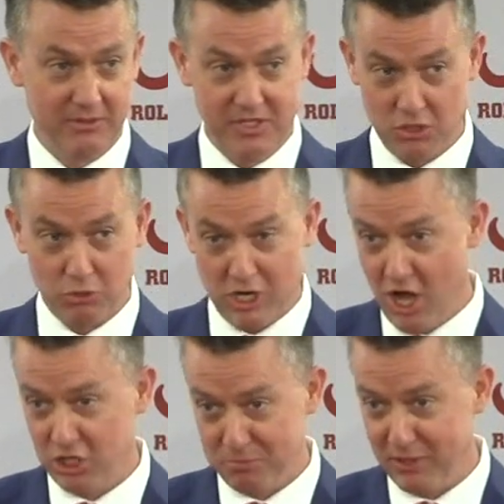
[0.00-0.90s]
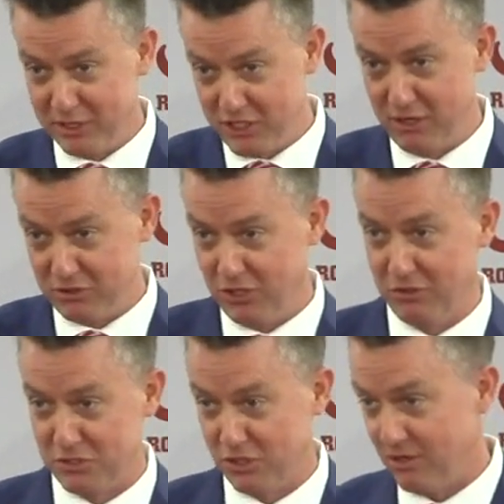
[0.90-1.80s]
of his old college buds here
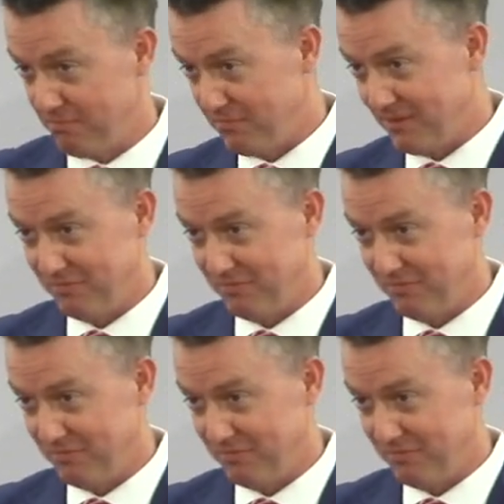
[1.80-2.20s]
too, so